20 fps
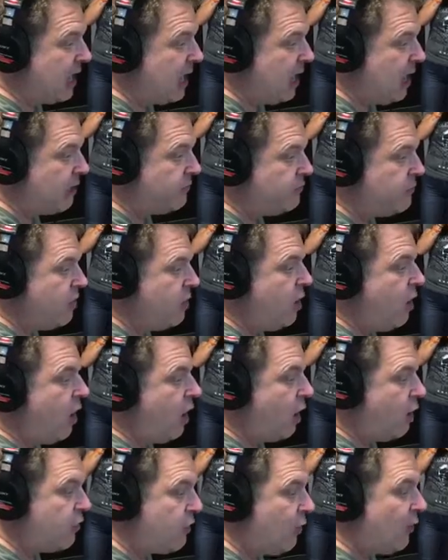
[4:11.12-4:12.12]
Tom,
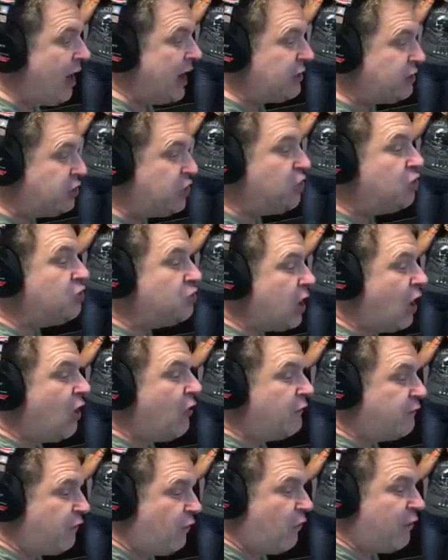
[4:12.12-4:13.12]
although I do
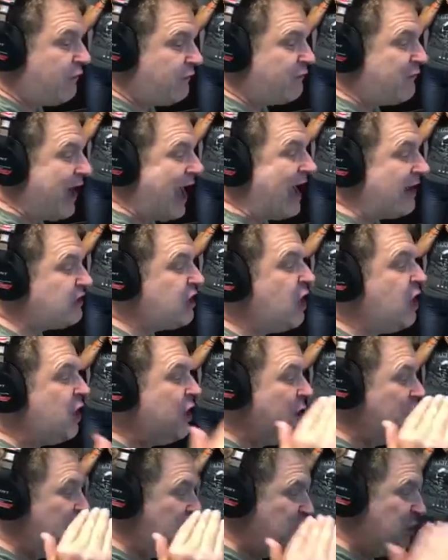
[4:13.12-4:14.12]
know for a fact,
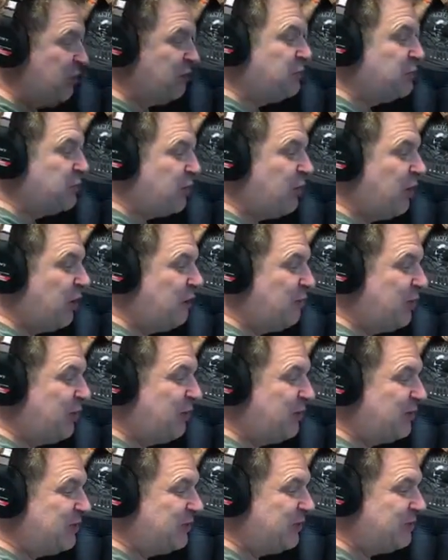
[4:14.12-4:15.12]
huge Curb
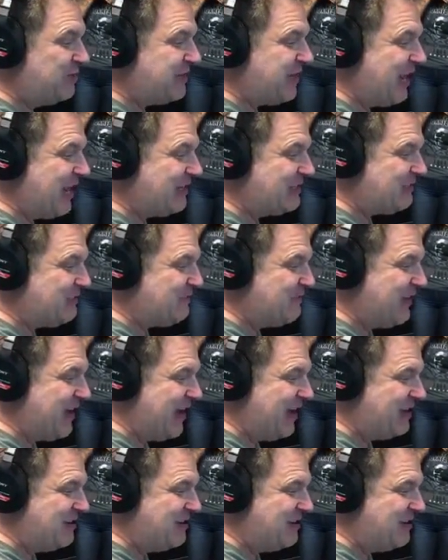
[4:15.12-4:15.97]
Your Enthusiasm fan.